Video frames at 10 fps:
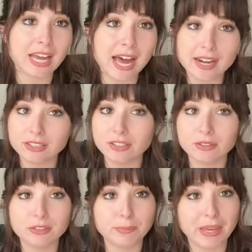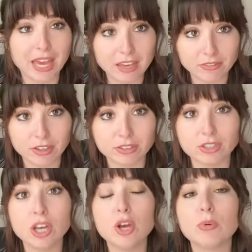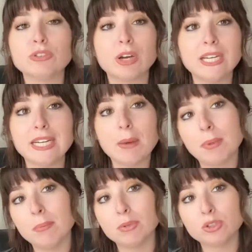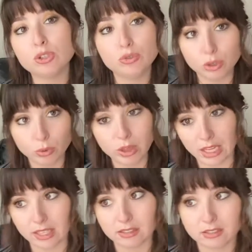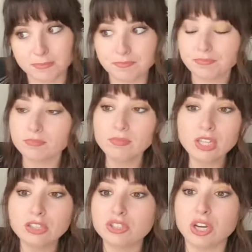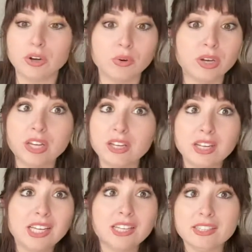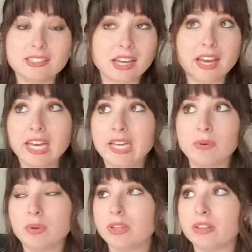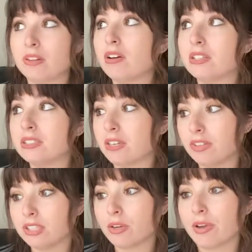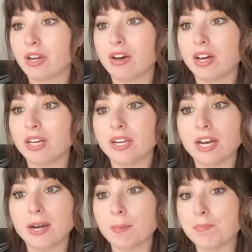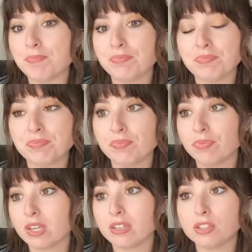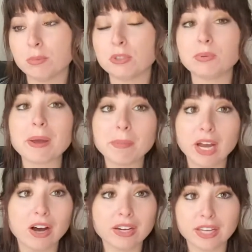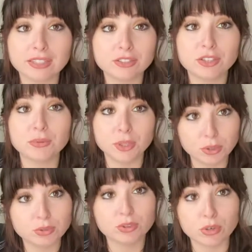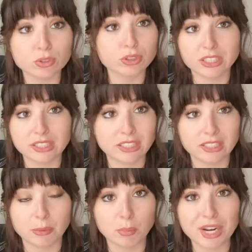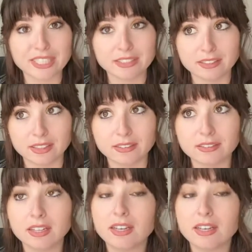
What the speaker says: attitudes, behaviors. We're trying to get people to do things. So say with all this stuff that's going on, to persuade my audience to use social distancing practices,